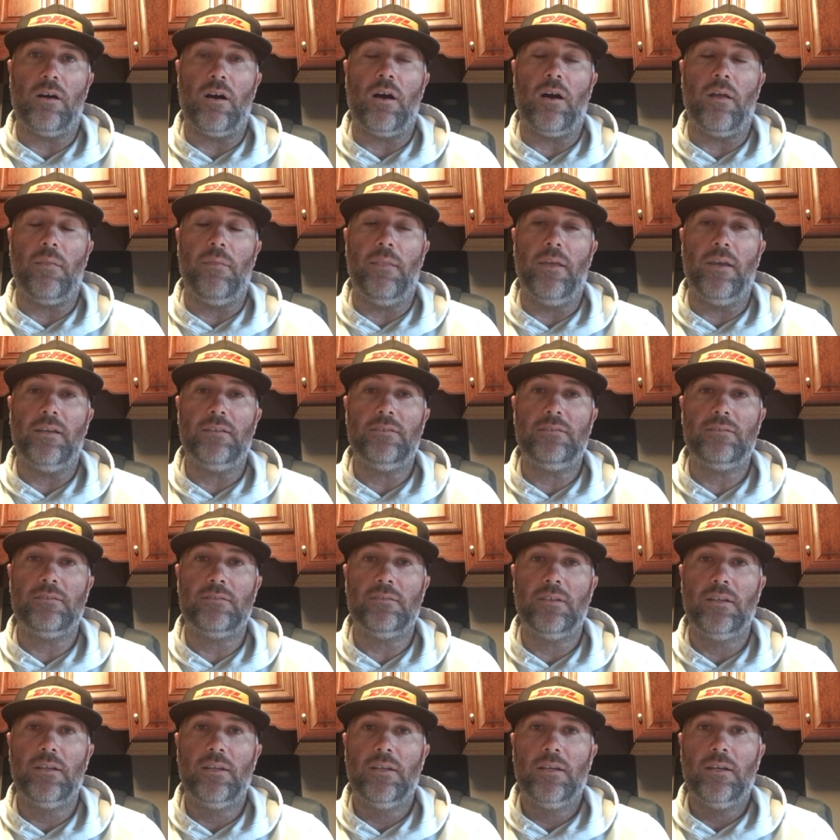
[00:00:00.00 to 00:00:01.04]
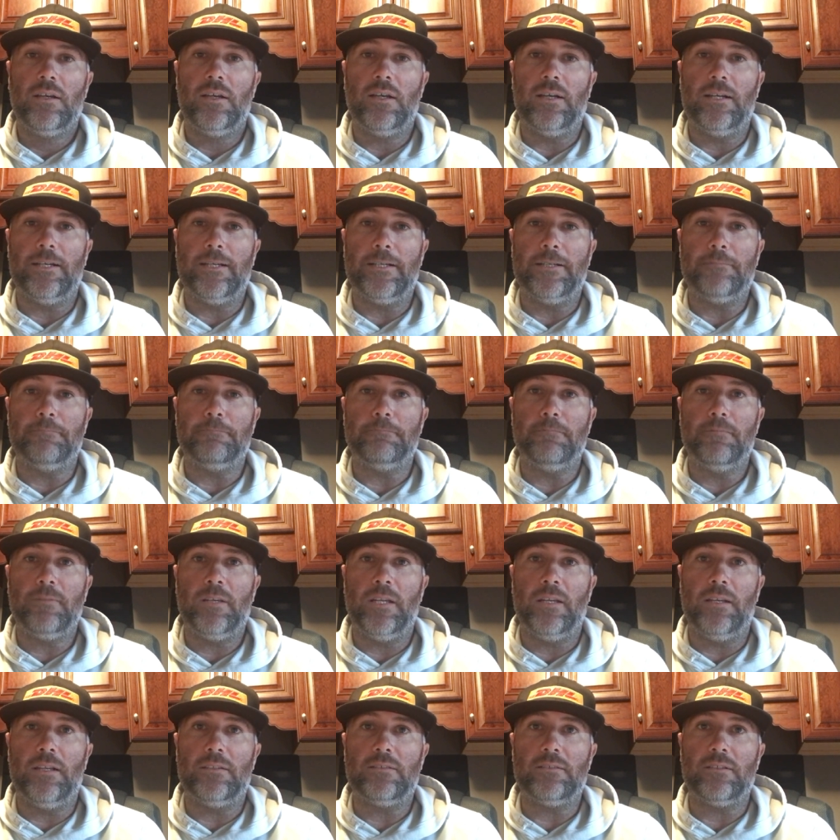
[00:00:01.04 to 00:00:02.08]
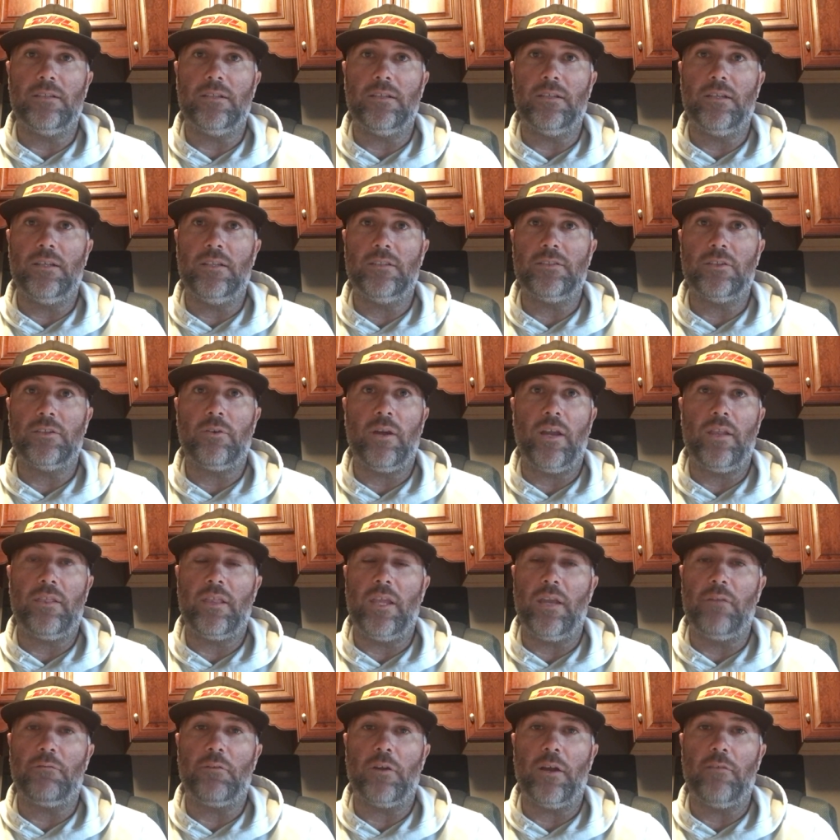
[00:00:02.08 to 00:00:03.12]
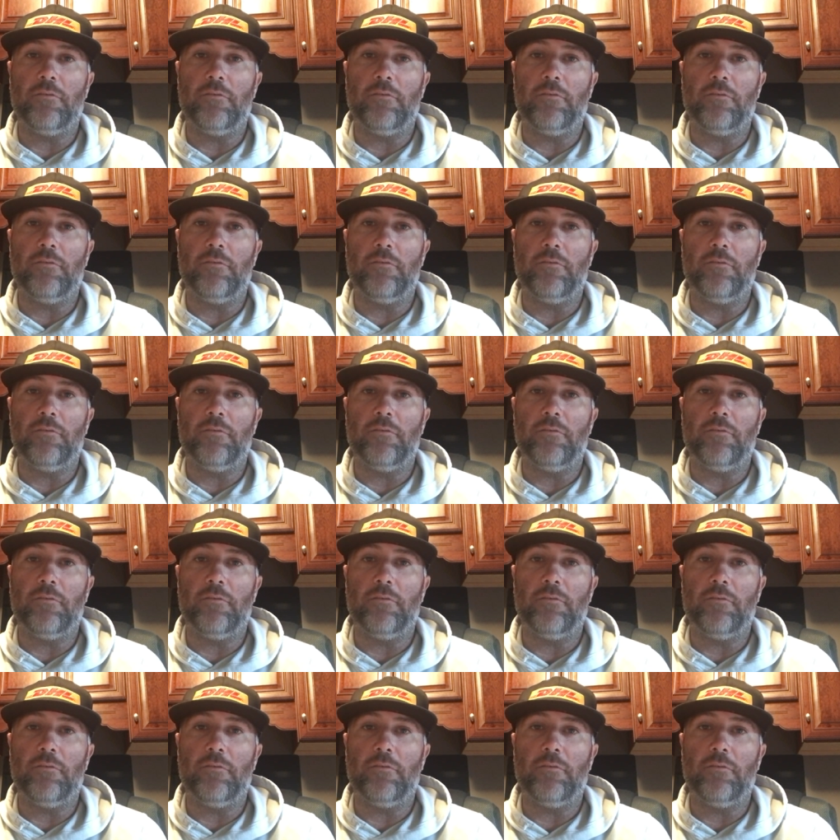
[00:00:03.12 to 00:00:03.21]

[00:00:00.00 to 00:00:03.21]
on this, and it's a great thing for